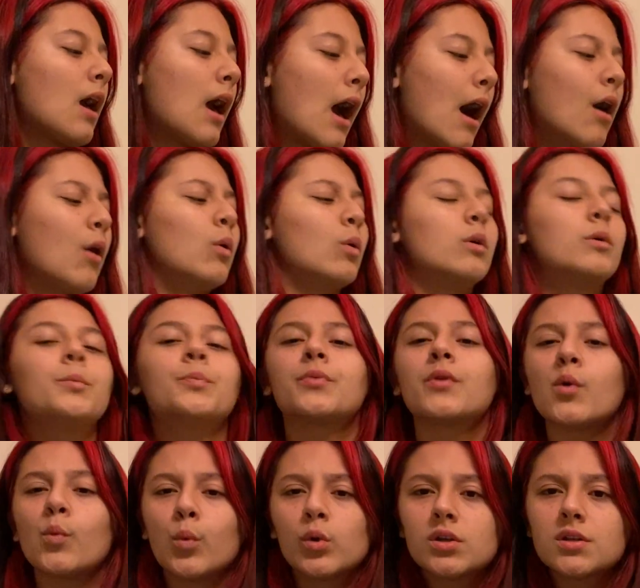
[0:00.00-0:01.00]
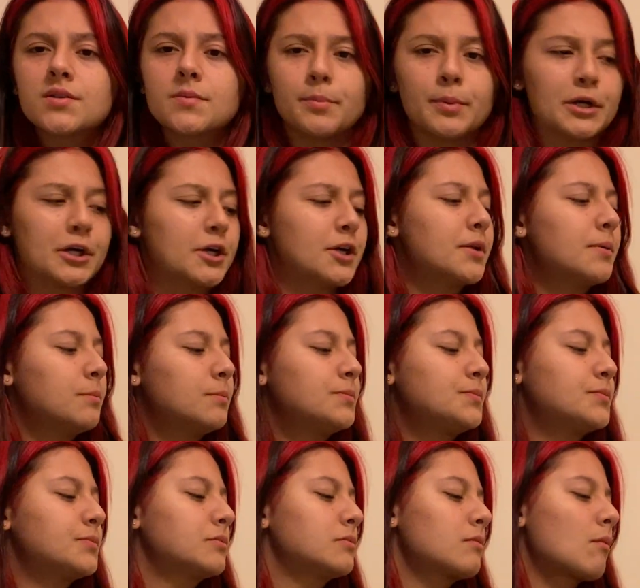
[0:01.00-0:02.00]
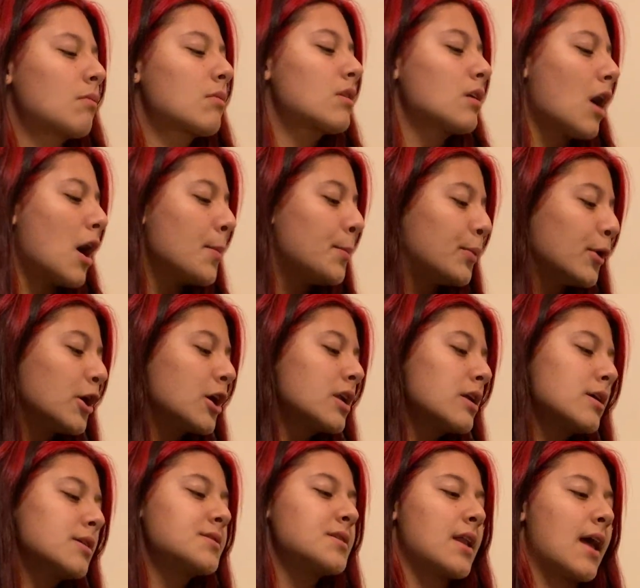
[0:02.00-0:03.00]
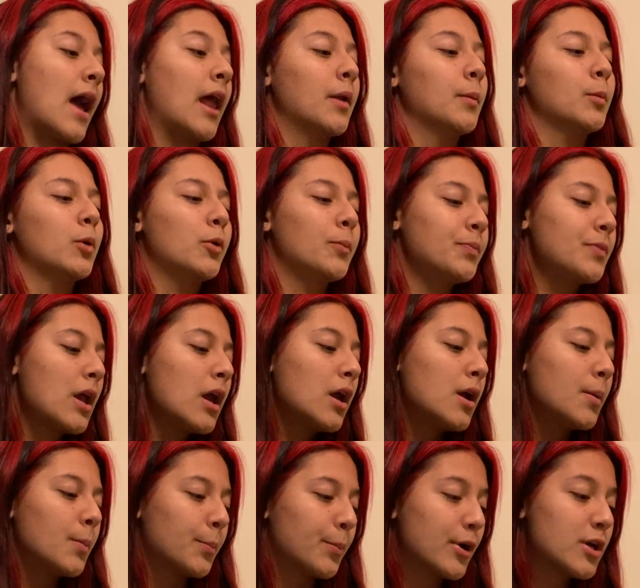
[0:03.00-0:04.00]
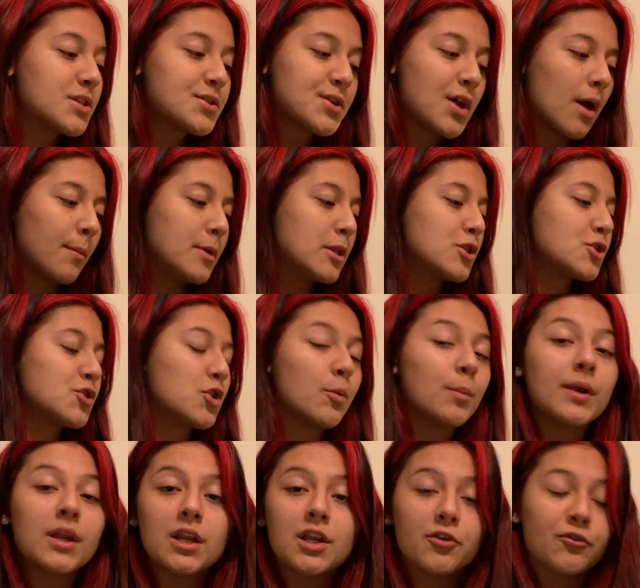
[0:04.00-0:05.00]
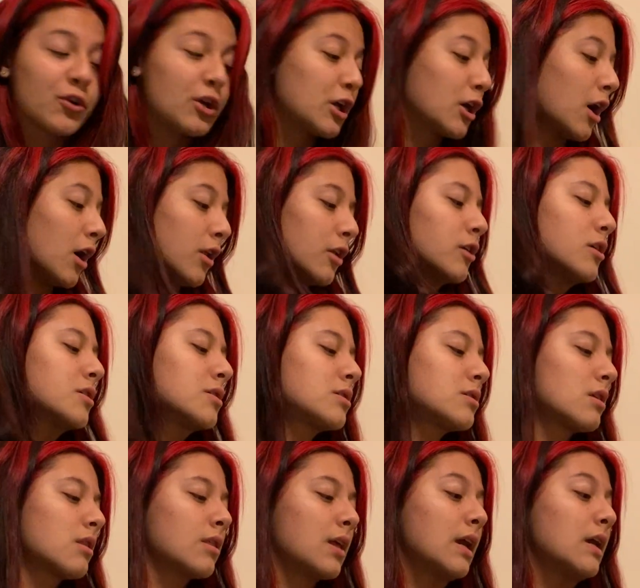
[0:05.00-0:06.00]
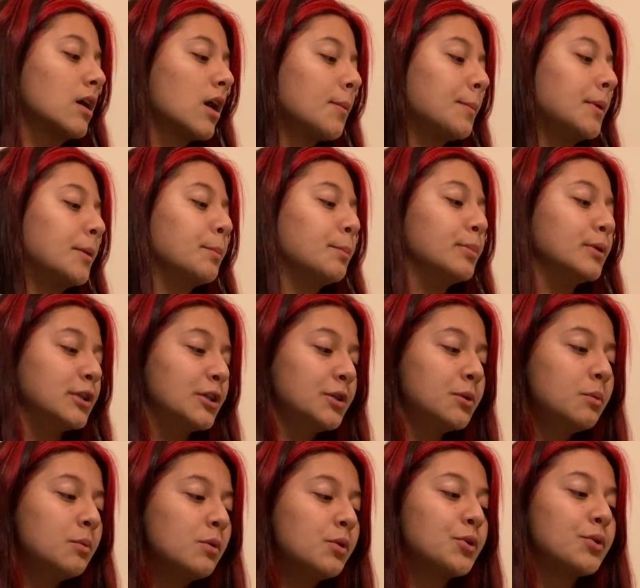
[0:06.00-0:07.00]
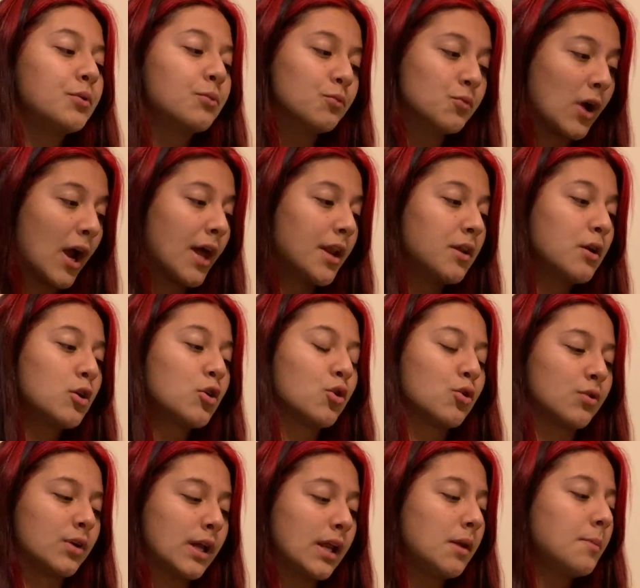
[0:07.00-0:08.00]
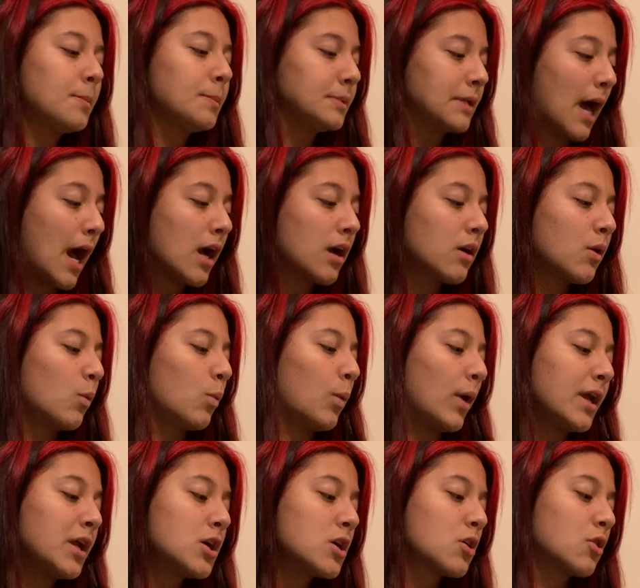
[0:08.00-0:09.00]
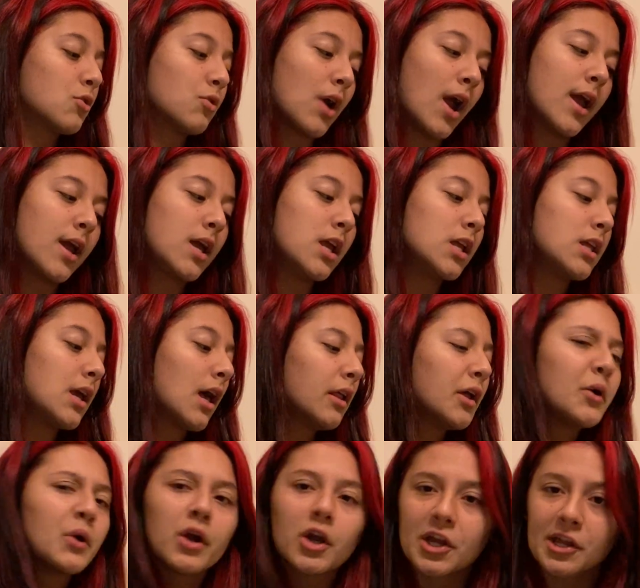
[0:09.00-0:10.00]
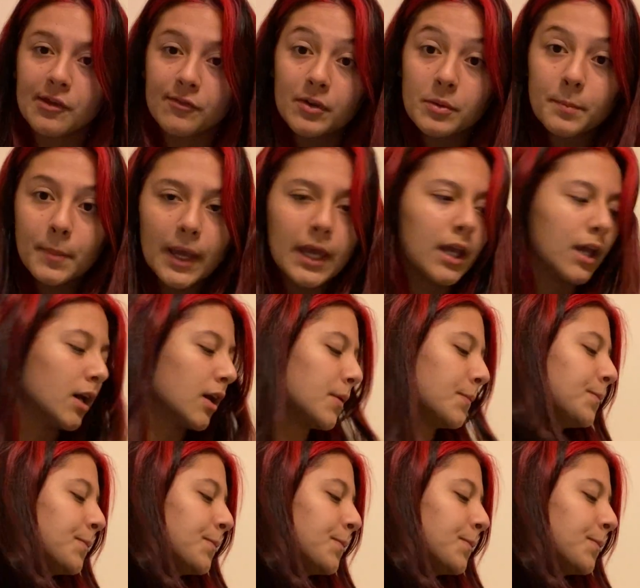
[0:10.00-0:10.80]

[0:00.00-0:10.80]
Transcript: Owl, what is a bird? A bird is an animal. Birds come in so many different colors. They come in blue, red, green, black, white, gray, yellow, or even pink.